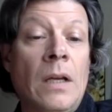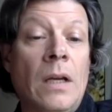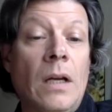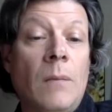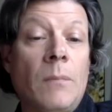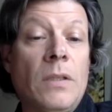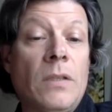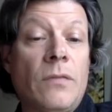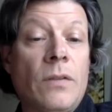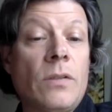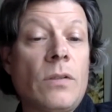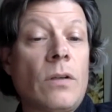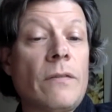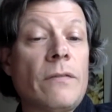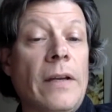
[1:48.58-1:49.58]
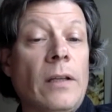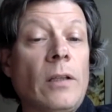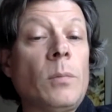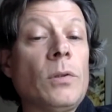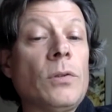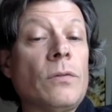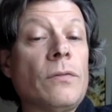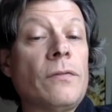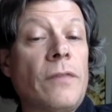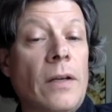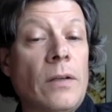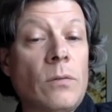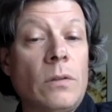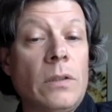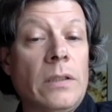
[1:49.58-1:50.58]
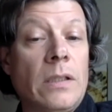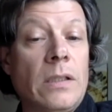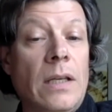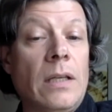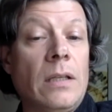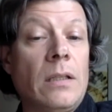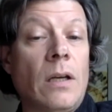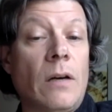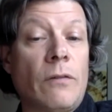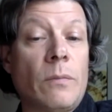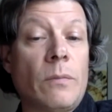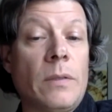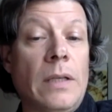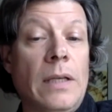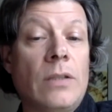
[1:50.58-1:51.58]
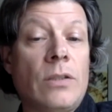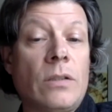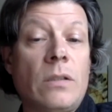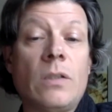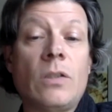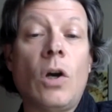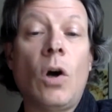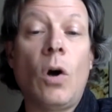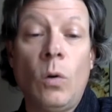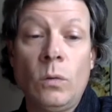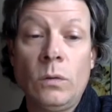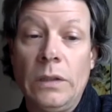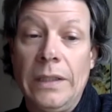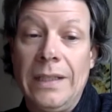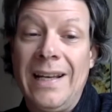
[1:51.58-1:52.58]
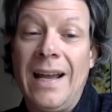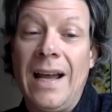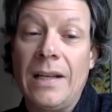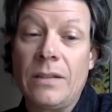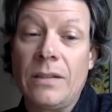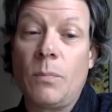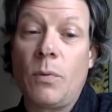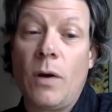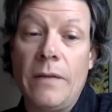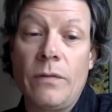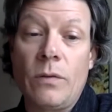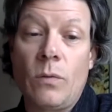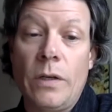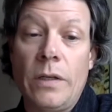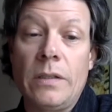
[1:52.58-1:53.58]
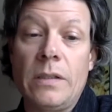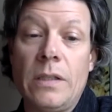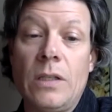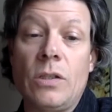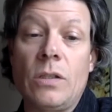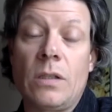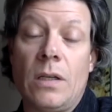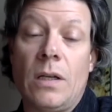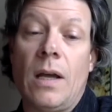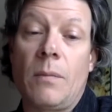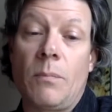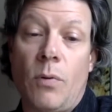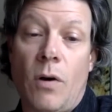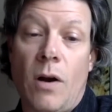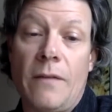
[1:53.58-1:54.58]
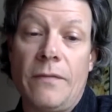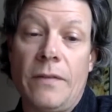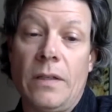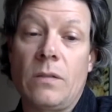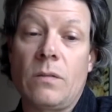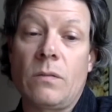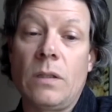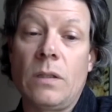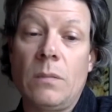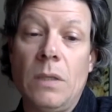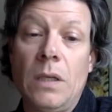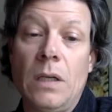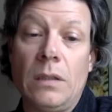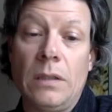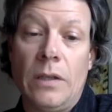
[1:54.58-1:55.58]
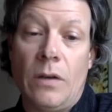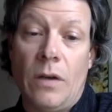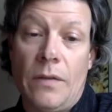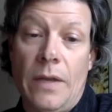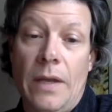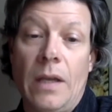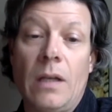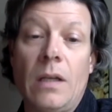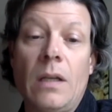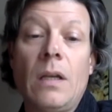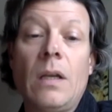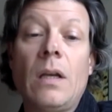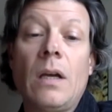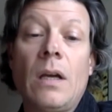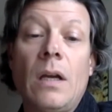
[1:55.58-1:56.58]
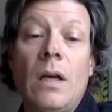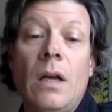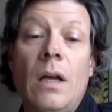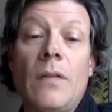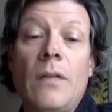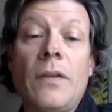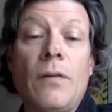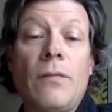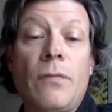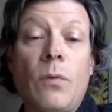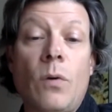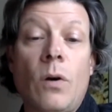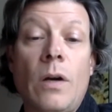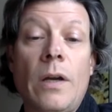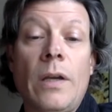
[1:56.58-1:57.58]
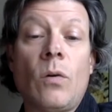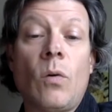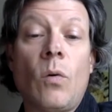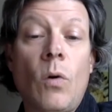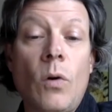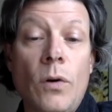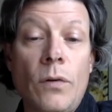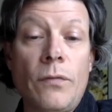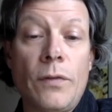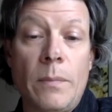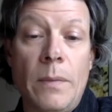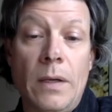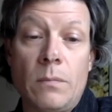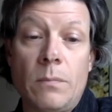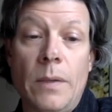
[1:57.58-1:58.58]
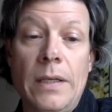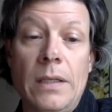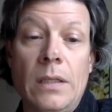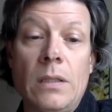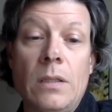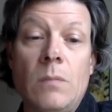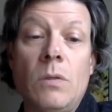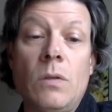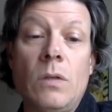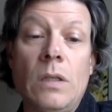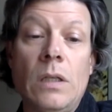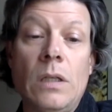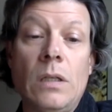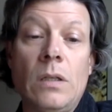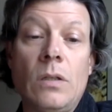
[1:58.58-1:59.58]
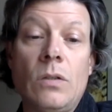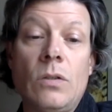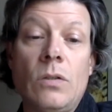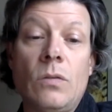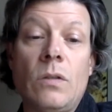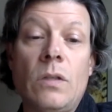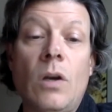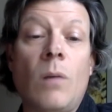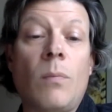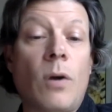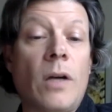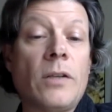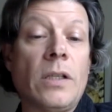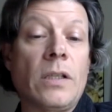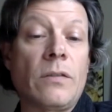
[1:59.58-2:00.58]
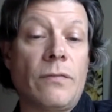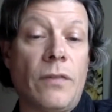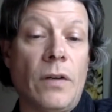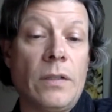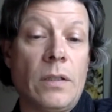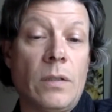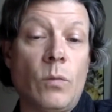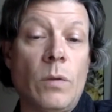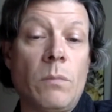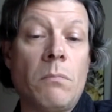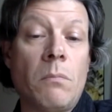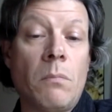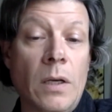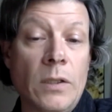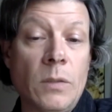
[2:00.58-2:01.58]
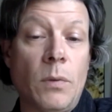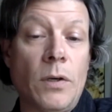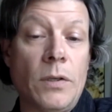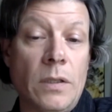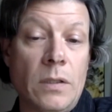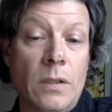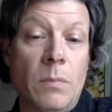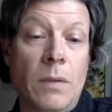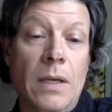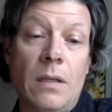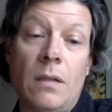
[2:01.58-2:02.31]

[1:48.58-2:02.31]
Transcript: These funds are available to federal and state government agencies only, not to private organizations and nonprofits. We need to be clear on that. Therefore, in order for the mountain biking community to see our projects funded, we must participate in the